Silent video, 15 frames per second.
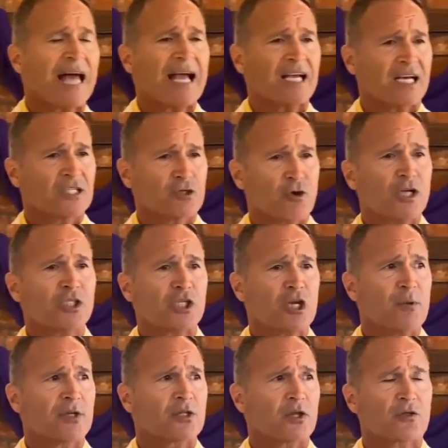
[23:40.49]
I could trust you
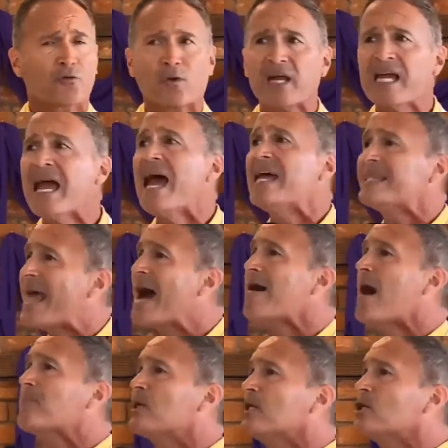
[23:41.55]
with the three. Now
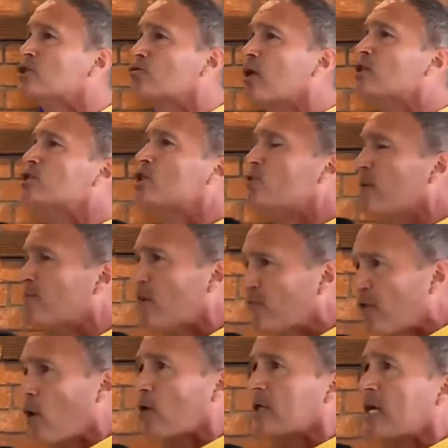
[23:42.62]
I'm going to trust you with the
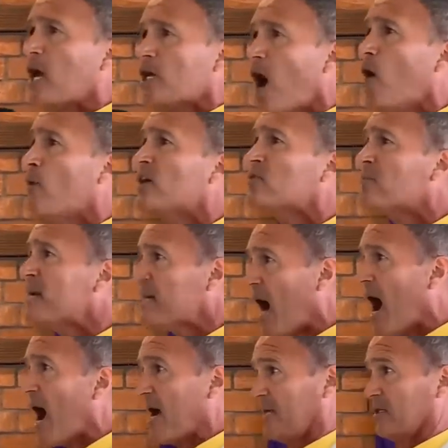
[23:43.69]
thirty. Are y'all with me,
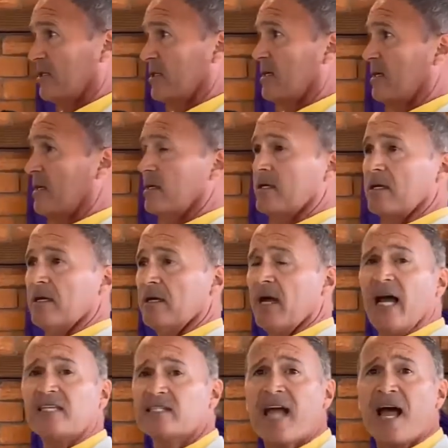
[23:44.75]
guys?
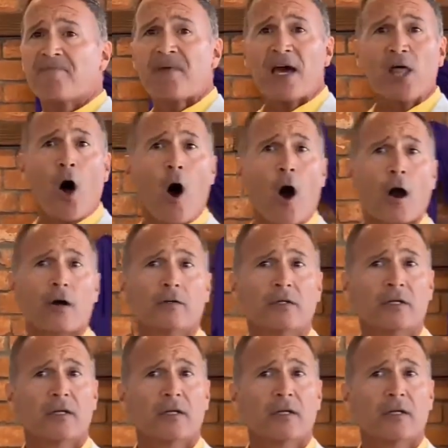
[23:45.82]
It's not that hard.